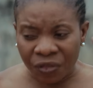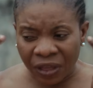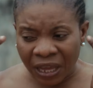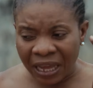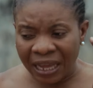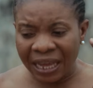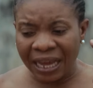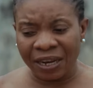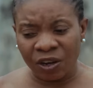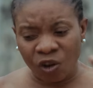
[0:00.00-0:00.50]

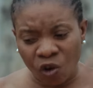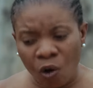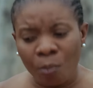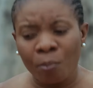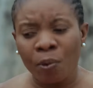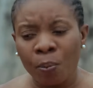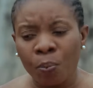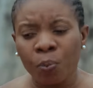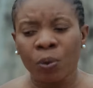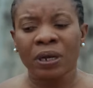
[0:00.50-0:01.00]
think and
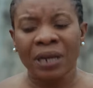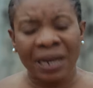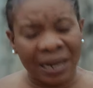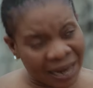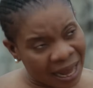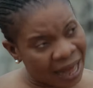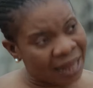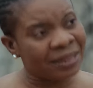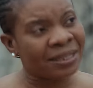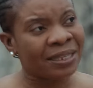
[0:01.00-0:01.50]
come up with
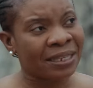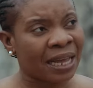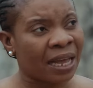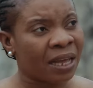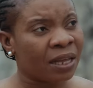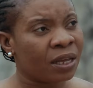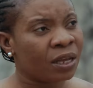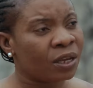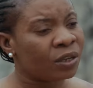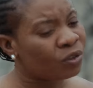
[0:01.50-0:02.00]
an
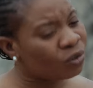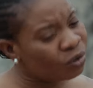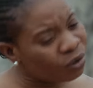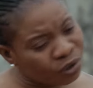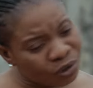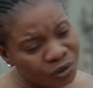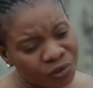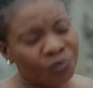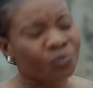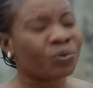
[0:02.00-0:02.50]
answer. So
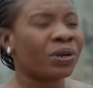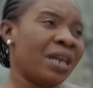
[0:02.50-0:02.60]
just